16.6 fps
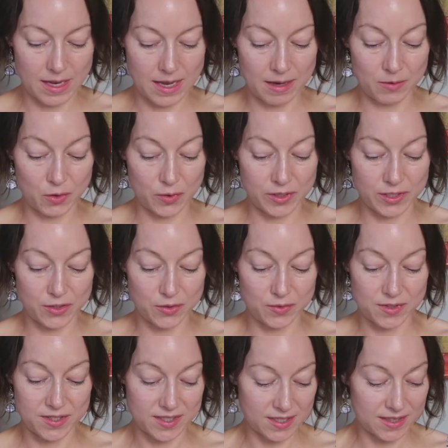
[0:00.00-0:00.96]
I'm going
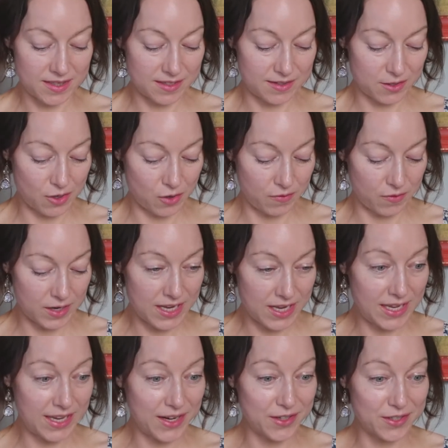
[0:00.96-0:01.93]
to sit this over
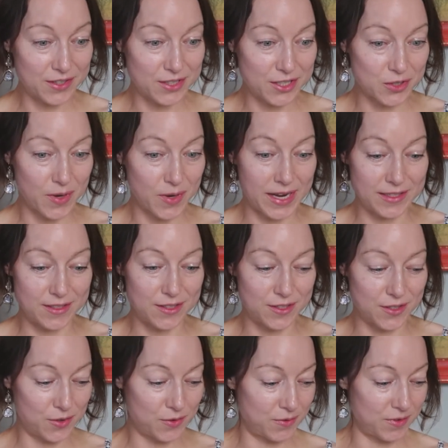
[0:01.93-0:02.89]
here so I
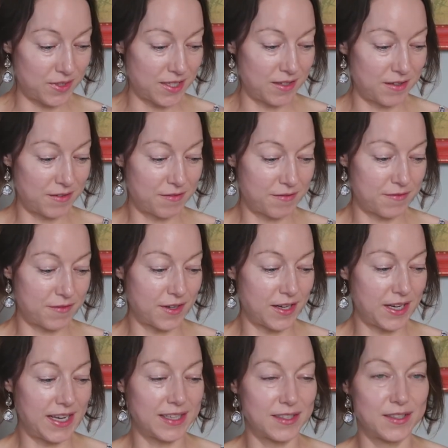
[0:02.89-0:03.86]
don't
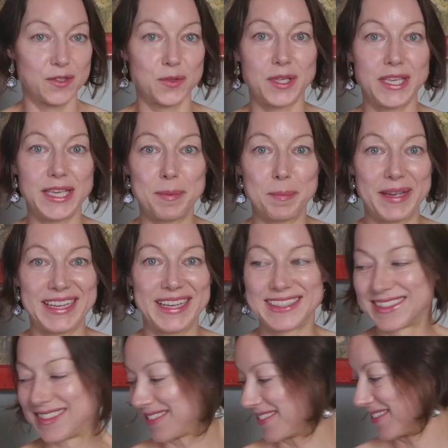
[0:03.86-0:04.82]
forget to keep
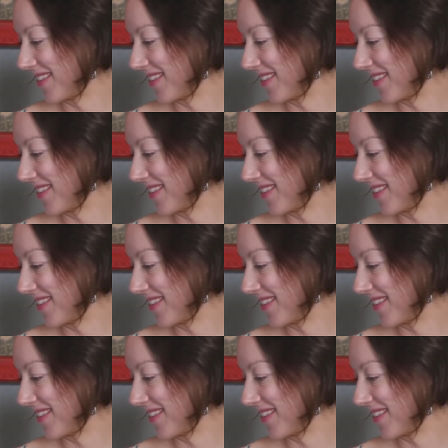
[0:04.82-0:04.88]
it.